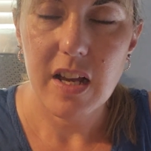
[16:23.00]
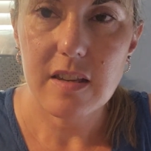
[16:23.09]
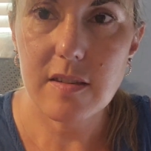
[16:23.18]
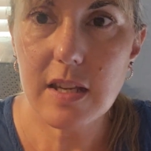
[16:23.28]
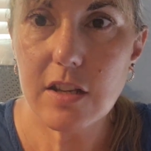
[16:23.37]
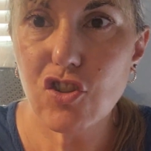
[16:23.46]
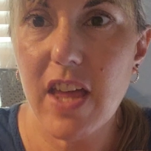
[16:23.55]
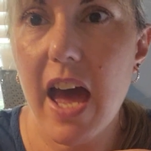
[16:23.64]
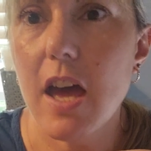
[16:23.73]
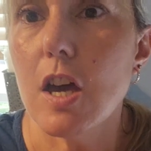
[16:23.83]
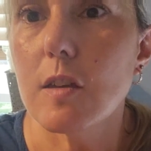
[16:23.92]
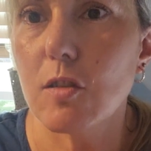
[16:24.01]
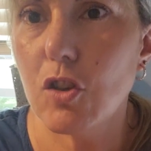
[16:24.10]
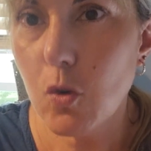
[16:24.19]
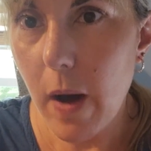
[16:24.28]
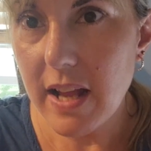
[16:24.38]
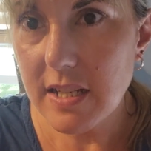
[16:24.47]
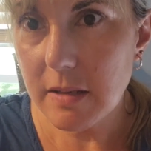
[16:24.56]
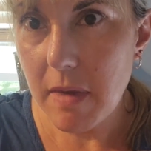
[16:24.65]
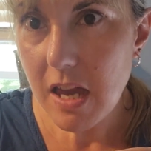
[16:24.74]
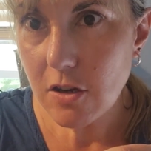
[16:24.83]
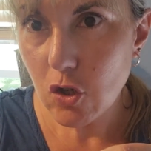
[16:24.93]
stitch that. So you want to
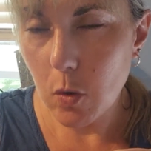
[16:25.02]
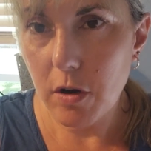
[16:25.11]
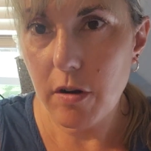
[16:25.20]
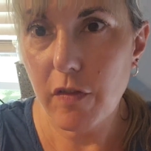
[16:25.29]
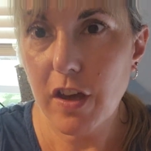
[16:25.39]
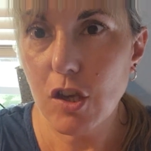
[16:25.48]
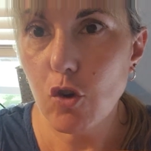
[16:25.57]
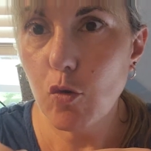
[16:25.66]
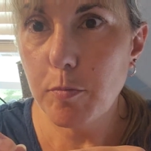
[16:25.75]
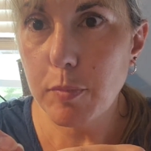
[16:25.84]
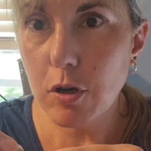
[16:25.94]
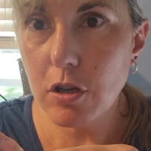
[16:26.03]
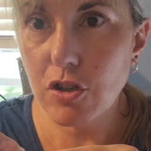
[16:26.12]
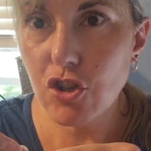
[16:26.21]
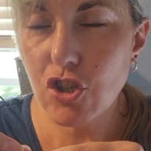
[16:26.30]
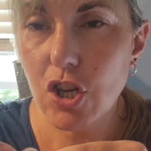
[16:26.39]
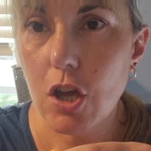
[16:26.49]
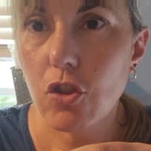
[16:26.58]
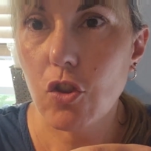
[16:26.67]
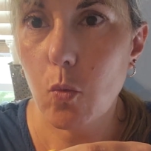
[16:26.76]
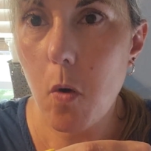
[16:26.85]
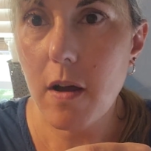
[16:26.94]
make sure that you push
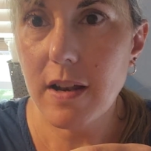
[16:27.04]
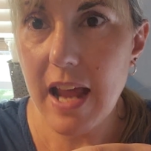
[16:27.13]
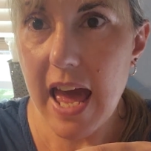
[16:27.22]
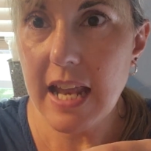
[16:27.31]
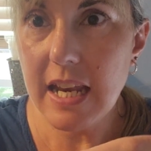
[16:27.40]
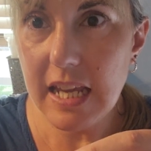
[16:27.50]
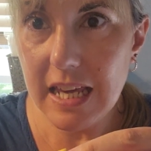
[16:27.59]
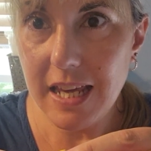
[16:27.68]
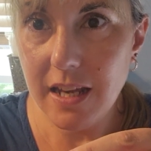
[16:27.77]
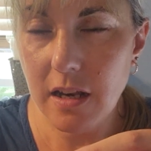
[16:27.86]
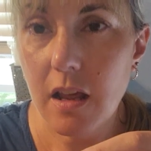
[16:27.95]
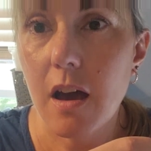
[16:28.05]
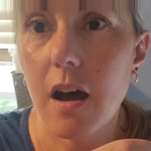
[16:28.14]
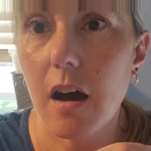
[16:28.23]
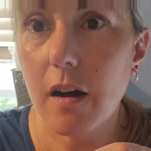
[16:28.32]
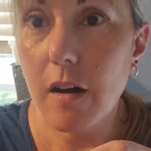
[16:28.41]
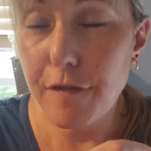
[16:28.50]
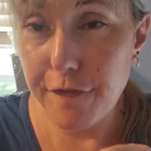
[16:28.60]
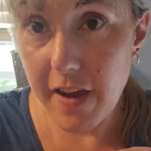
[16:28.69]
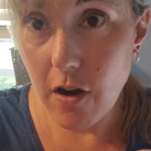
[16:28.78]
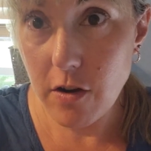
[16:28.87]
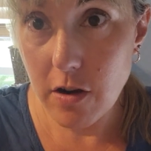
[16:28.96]
the one end in a
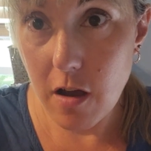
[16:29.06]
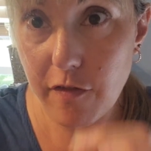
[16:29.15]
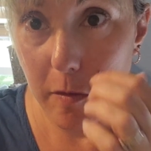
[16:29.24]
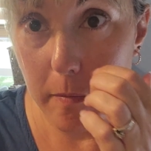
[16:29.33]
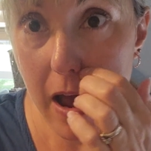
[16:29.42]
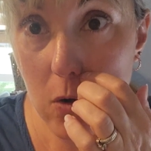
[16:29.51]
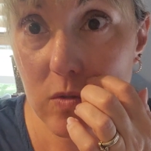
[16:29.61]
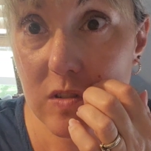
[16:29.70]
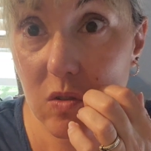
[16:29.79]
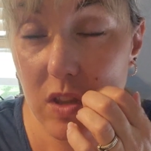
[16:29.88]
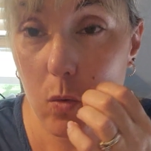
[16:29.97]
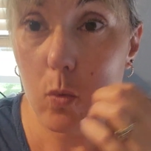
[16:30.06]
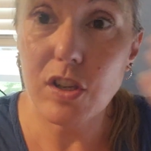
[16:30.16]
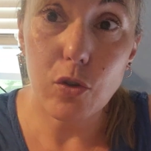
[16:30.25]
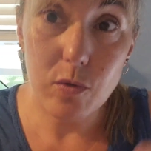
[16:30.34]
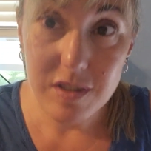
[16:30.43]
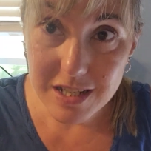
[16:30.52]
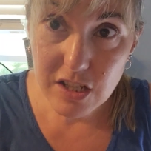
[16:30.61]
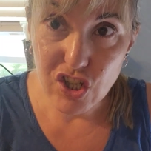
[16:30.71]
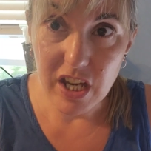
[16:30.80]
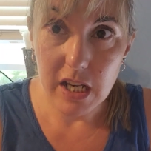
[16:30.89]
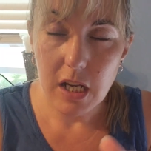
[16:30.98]
fair enough amount so that when you stitch
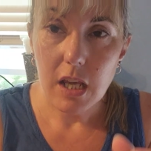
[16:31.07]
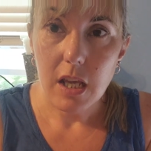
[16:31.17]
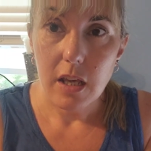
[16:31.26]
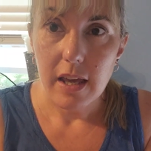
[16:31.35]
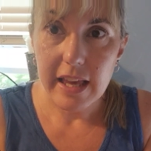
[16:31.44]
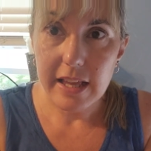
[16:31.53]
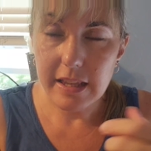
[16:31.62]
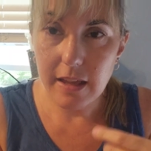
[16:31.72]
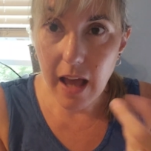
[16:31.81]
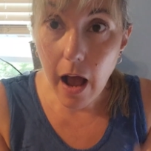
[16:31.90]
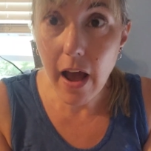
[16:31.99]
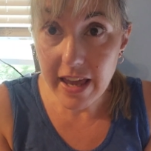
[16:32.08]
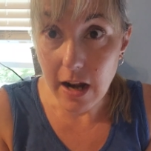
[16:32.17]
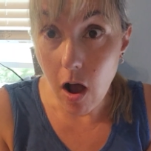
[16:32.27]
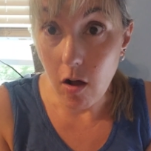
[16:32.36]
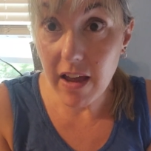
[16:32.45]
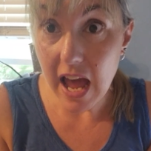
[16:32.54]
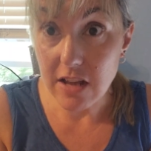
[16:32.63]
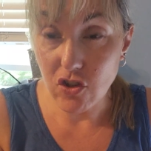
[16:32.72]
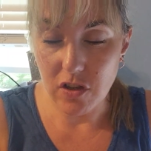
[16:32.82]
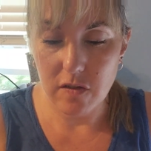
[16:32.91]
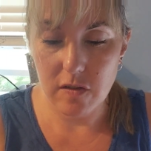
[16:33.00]
it, it all
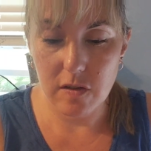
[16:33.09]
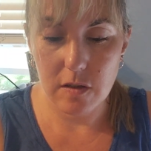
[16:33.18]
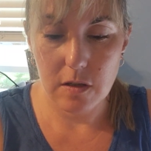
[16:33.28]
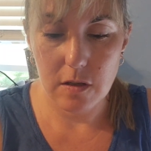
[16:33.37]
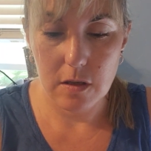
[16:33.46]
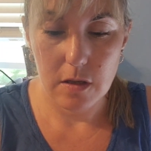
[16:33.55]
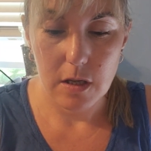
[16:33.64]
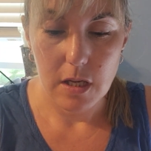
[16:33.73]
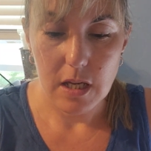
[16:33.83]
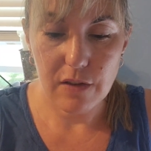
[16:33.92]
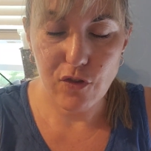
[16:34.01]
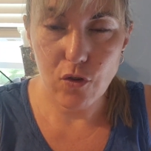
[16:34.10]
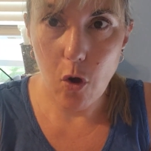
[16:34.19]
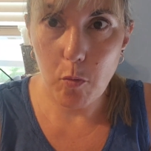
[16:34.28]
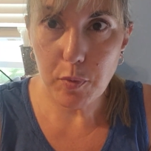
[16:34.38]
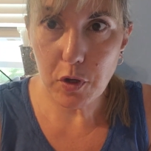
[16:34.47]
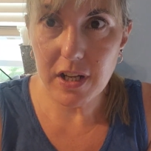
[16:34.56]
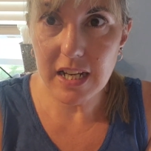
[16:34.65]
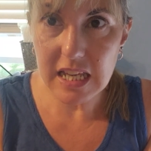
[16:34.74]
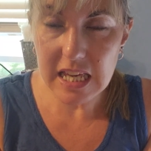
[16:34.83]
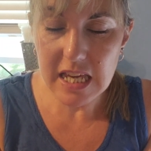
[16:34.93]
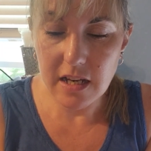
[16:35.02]
catches. If you don't put it
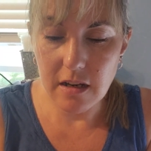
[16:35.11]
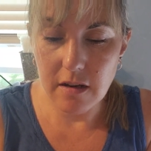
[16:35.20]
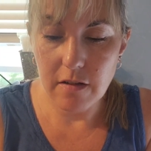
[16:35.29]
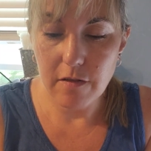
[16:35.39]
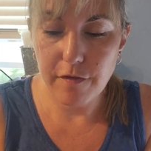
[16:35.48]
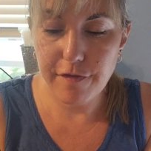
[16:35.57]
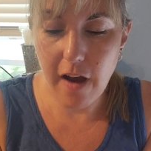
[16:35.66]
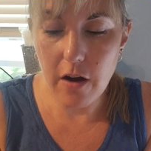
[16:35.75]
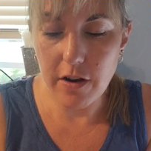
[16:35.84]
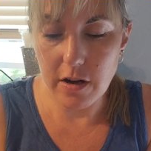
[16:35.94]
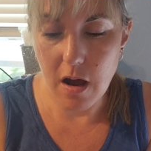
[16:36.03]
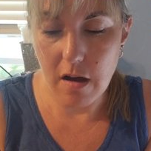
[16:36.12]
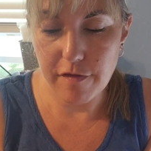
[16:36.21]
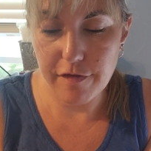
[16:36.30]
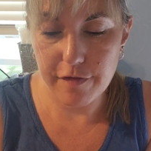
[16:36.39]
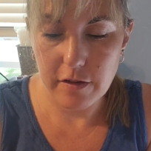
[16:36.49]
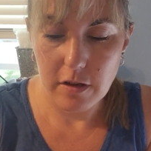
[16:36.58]
in far enough,